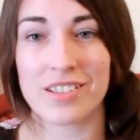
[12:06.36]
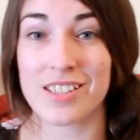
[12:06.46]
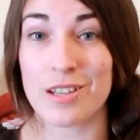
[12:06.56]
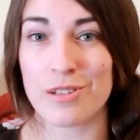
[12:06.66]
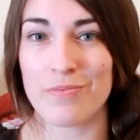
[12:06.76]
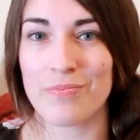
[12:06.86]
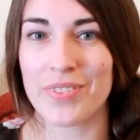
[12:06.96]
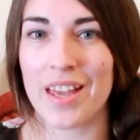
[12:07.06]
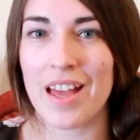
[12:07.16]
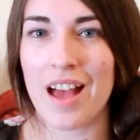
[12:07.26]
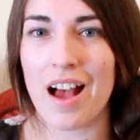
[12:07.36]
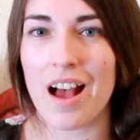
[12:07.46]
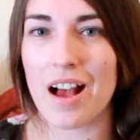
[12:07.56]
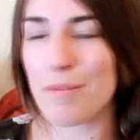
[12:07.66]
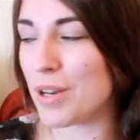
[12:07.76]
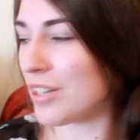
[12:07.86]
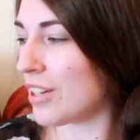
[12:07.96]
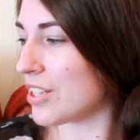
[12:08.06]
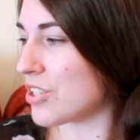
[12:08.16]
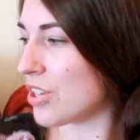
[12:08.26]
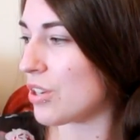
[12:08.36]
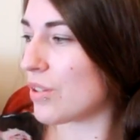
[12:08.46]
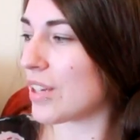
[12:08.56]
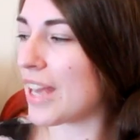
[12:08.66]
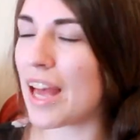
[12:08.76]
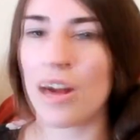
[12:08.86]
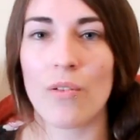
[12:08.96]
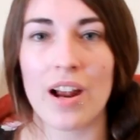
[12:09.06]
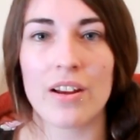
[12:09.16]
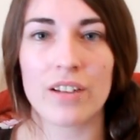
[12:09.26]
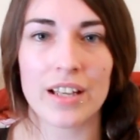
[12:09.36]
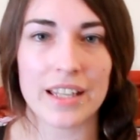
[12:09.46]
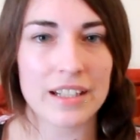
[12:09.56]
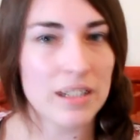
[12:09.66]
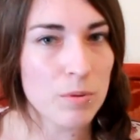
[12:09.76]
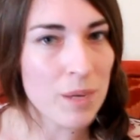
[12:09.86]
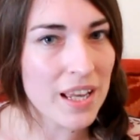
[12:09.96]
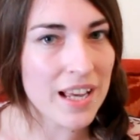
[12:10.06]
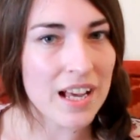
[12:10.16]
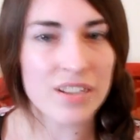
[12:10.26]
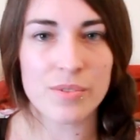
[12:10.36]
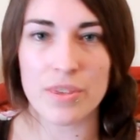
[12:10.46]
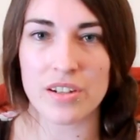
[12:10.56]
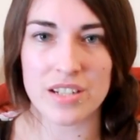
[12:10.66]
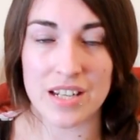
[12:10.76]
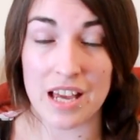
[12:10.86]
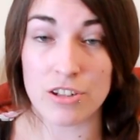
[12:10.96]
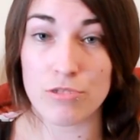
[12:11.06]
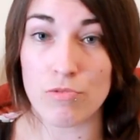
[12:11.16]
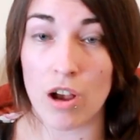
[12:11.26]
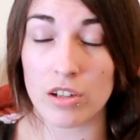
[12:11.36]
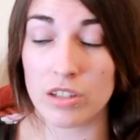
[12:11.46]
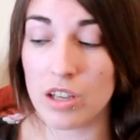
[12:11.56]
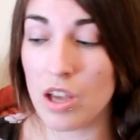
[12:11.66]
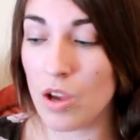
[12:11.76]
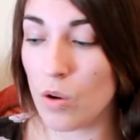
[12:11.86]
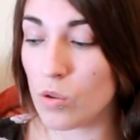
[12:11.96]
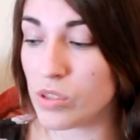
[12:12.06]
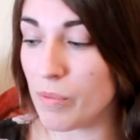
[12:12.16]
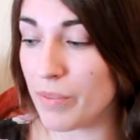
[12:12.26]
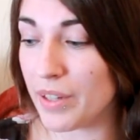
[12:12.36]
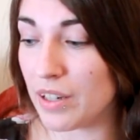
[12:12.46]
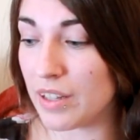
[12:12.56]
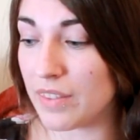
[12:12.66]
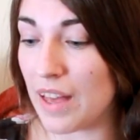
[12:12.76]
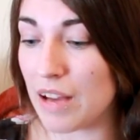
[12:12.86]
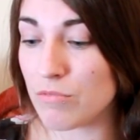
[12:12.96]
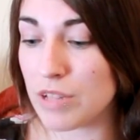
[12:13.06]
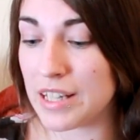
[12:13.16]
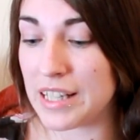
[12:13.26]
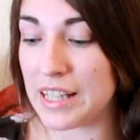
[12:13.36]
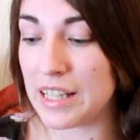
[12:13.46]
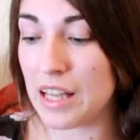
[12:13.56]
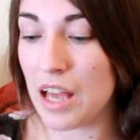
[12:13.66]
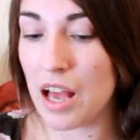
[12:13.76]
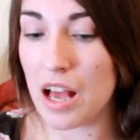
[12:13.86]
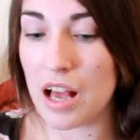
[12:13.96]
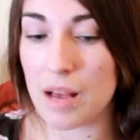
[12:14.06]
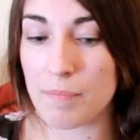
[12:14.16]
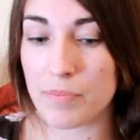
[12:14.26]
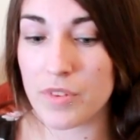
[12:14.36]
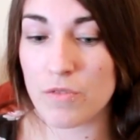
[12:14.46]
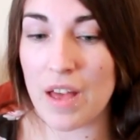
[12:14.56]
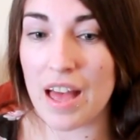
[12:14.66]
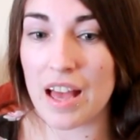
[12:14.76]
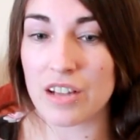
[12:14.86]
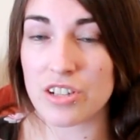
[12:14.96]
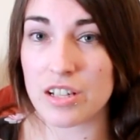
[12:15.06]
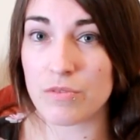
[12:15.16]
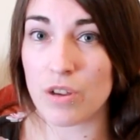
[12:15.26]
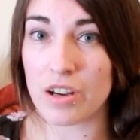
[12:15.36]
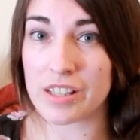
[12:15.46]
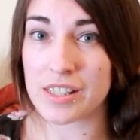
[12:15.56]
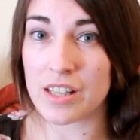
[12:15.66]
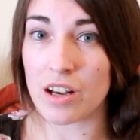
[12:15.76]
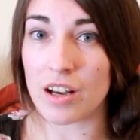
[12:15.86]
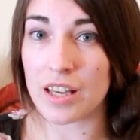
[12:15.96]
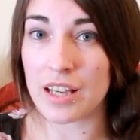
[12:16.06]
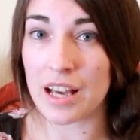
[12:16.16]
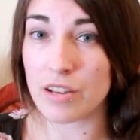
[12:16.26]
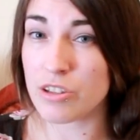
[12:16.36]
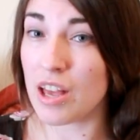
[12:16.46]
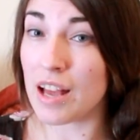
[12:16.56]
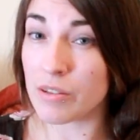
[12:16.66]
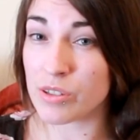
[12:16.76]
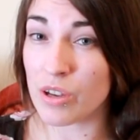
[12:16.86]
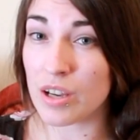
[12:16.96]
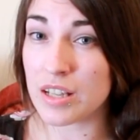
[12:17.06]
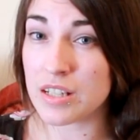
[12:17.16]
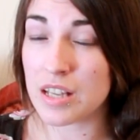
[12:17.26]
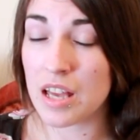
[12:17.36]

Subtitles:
soon. I'd like to get her out like in a little playhouse with an attached run or something like that, really. The vet actually advised that I house her outside